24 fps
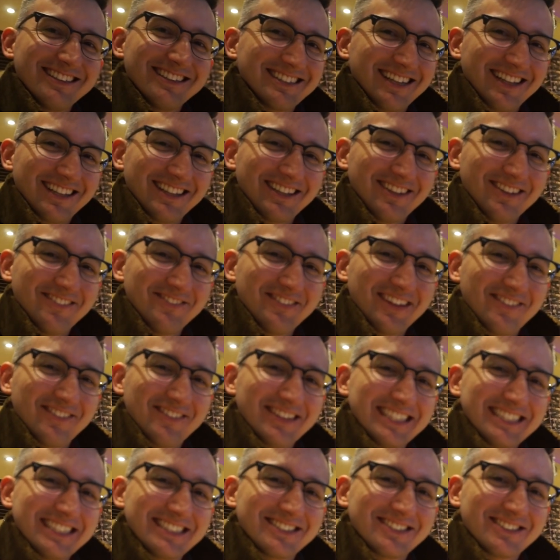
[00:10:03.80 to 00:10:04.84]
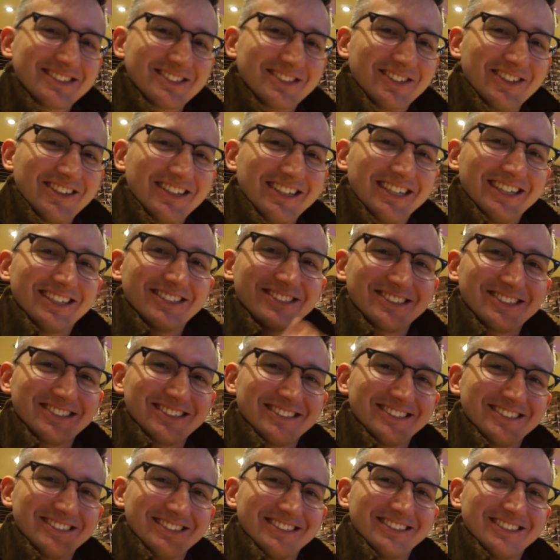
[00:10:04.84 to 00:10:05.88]
I love these
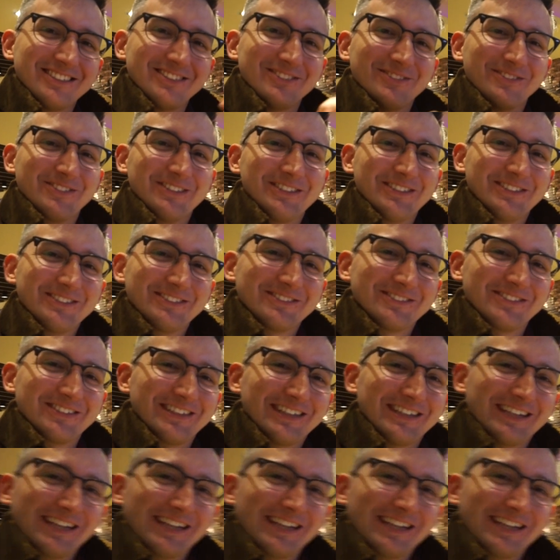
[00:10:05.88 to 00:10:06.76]
traditional foods we're